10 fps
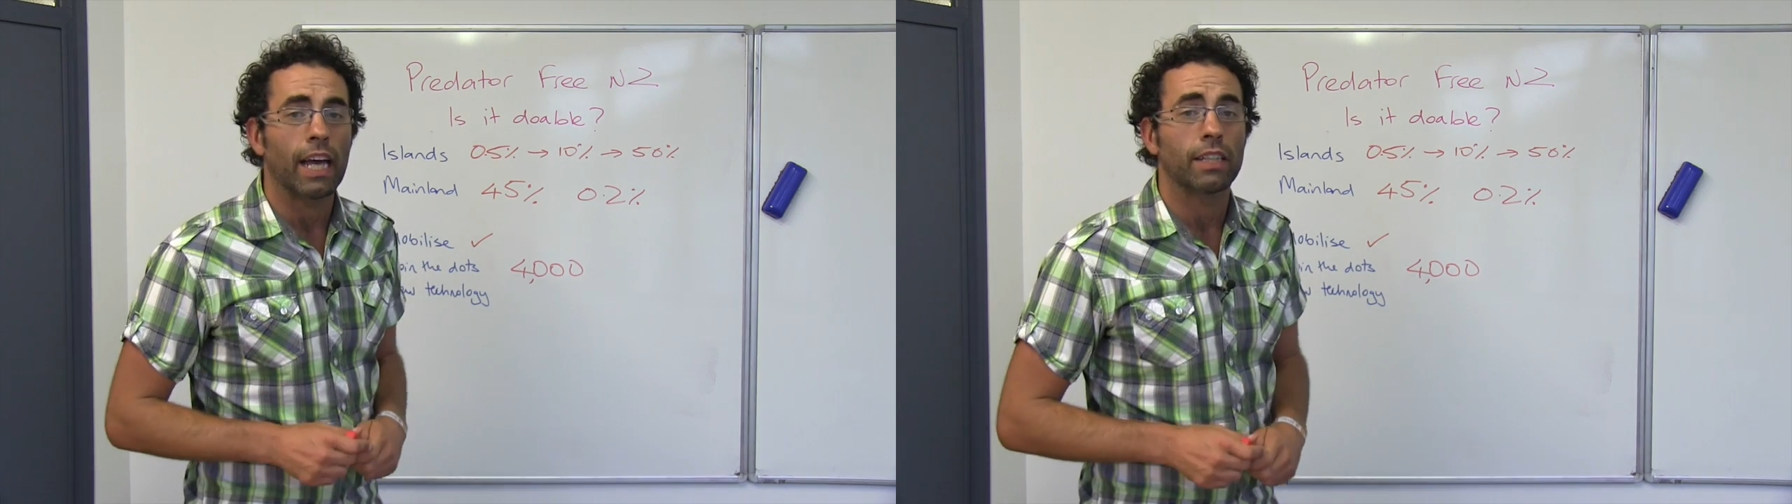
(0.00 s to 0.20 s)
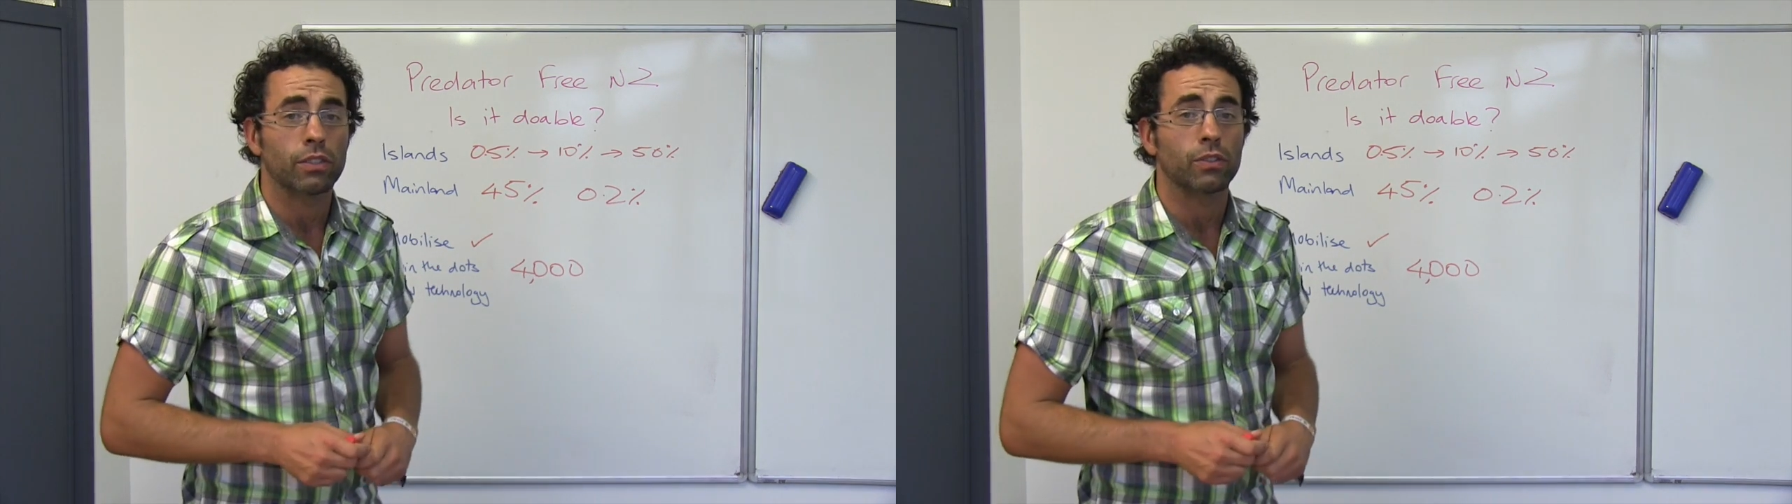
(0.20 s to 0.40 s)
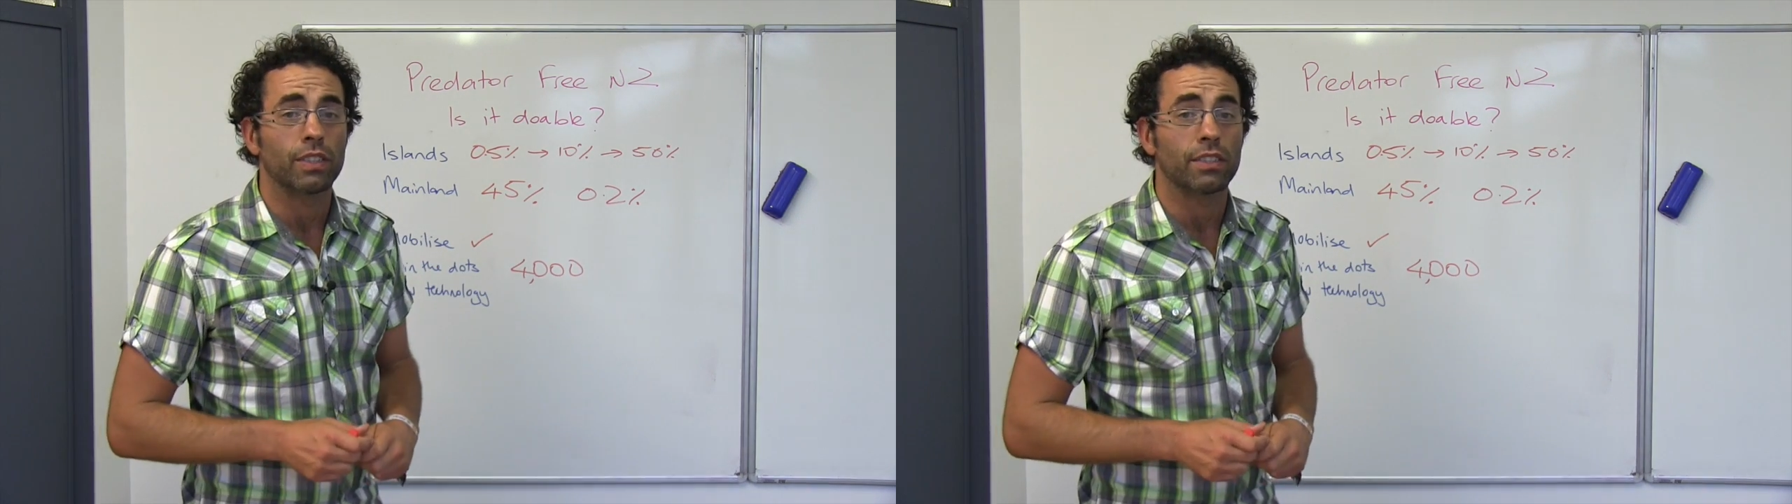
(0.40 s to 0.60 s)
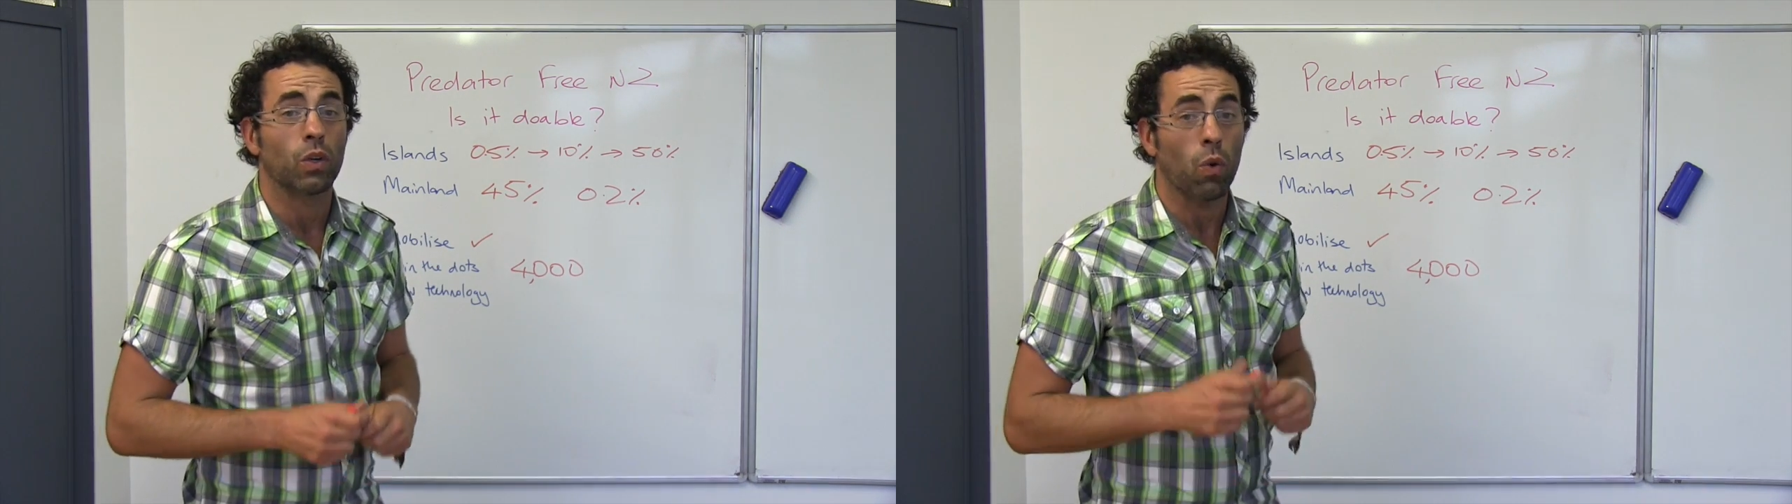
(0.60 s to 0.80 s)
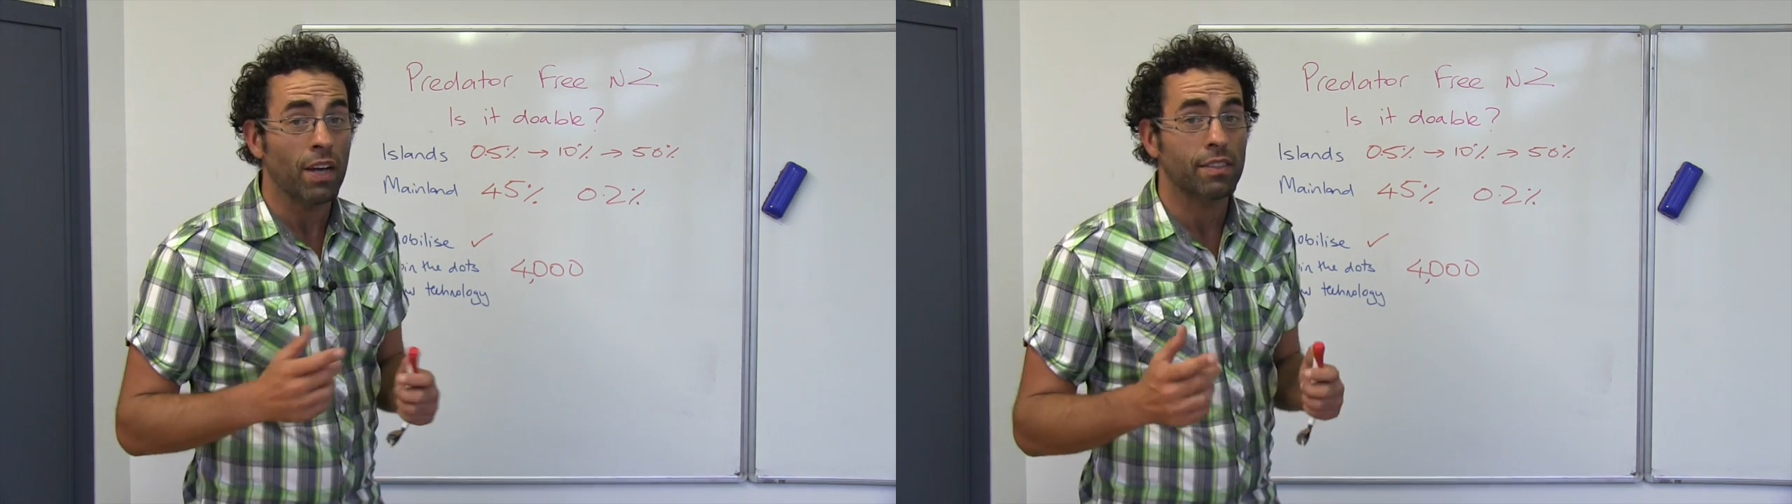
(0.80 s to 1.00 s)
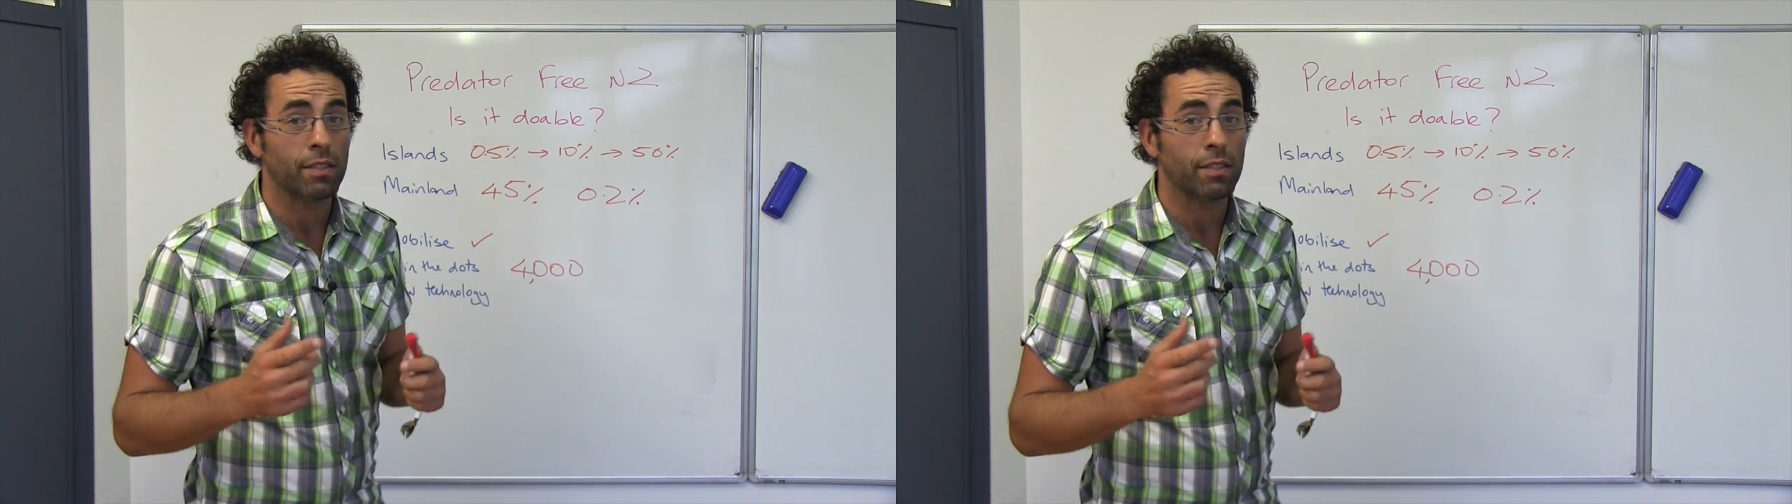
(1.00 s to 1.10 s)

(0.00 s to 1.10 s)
answer is quite